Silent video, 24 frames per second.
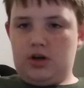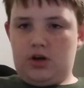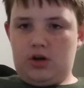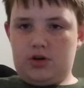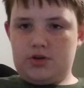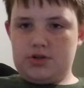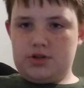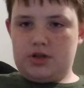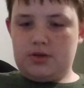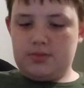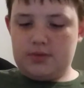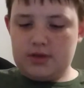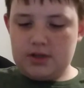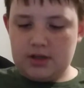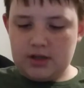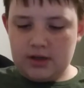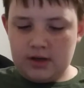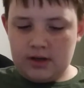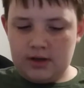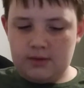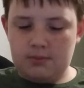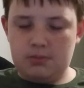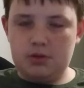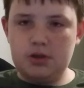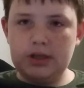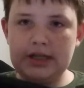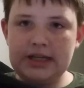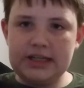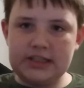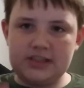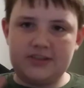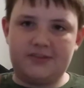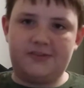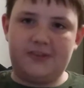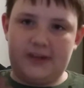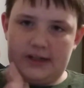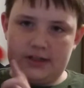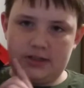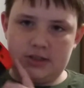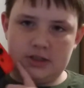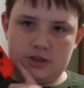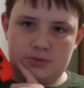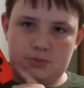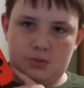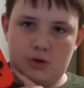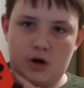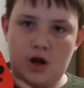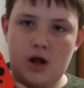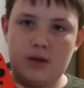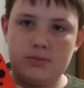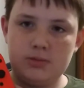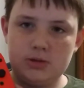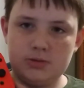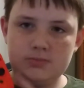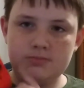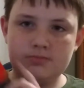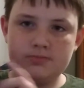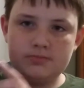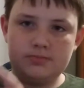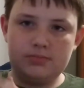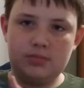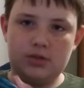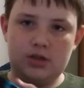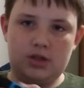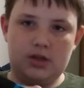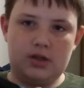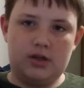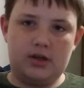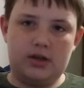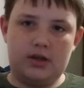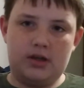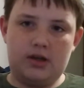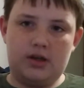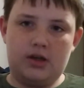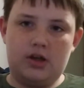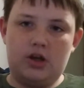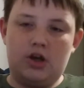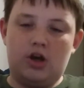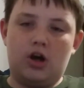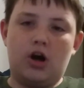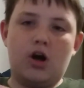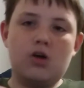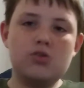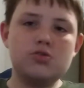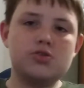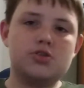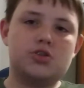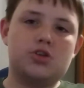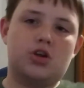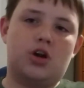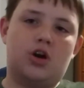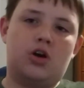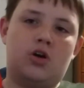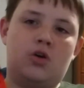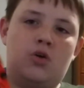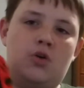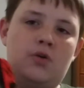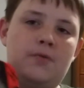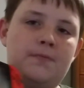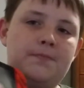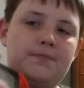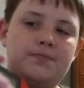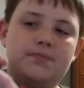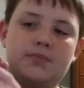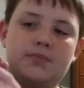or something, please fix this problem. Also,